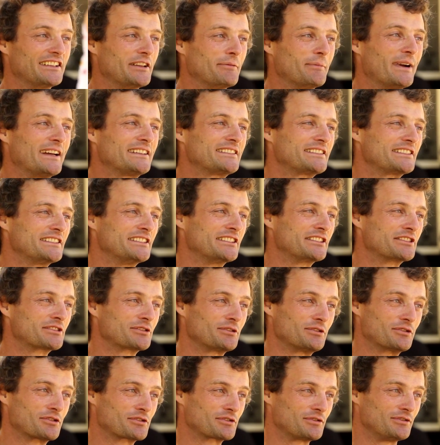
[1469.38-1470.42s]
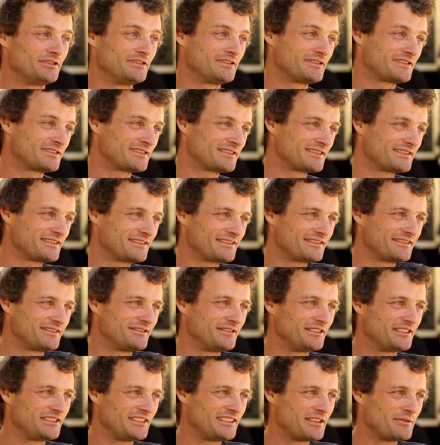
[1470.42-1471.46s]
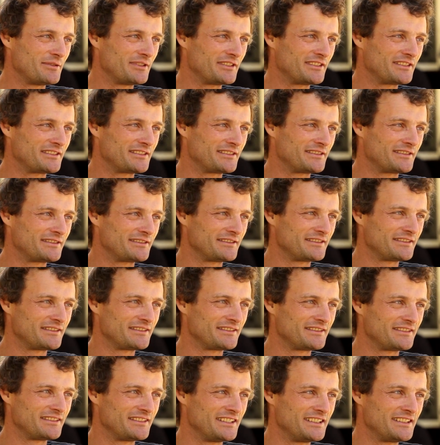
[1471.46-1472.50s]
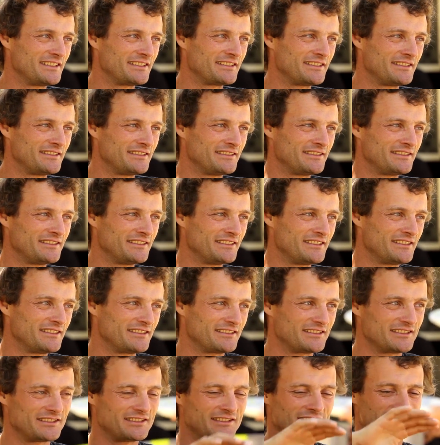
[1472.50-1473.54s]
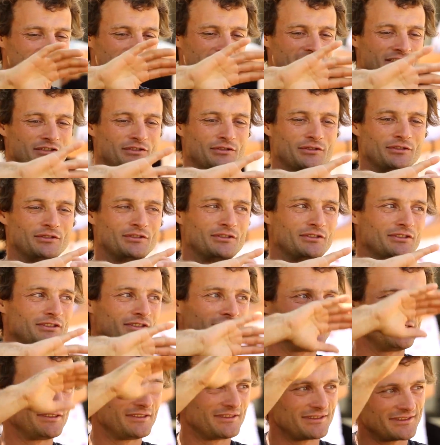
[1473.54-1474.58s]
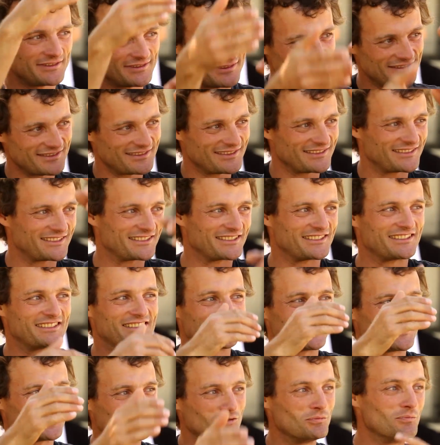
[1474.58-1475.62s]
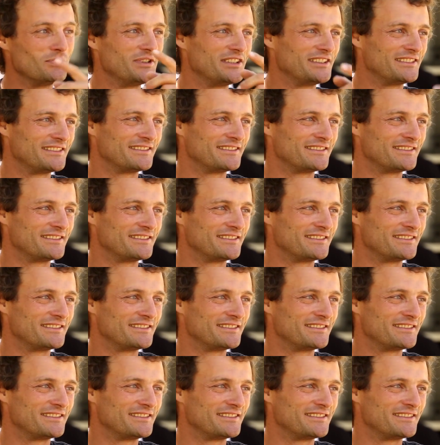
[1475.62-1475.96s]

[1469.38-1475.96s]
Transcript: the matrix also. We never did the stall and tumbling.